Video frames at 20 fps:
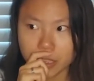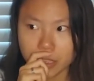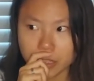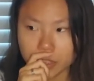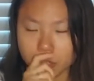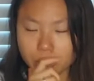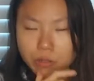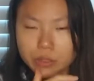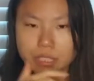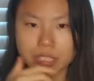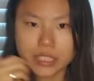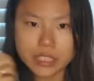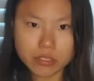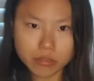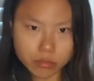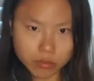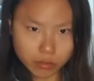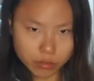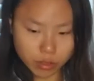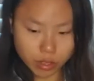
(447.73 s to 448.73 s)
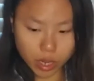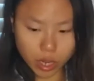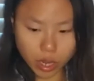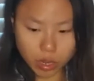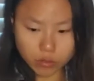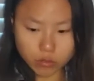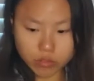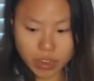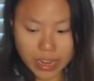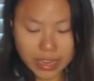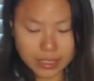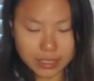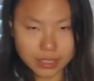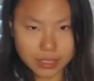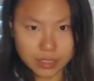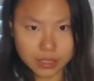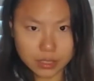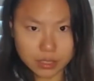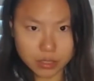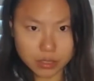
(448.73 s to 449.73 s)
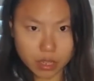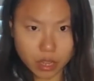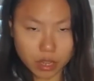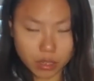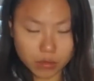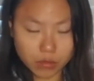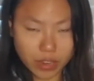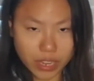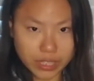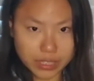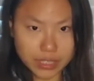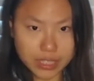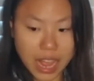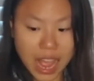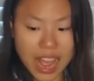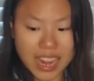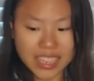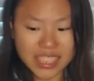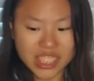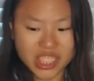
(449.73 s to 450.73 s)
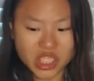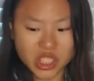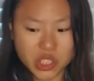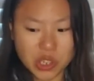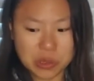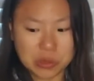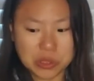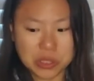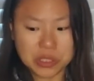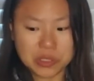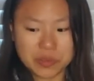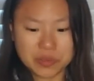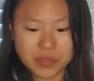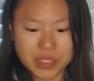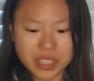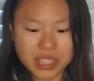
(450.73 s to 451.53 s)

you will see ranks on his shoulder,